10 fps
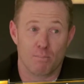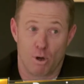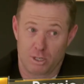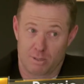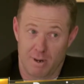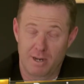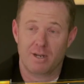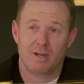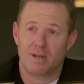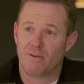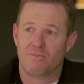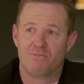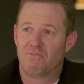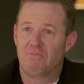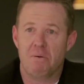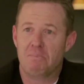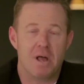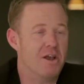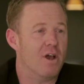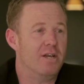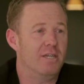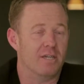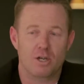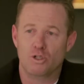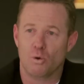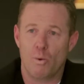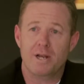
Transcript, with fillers: modest money, from age 18. I used to mm.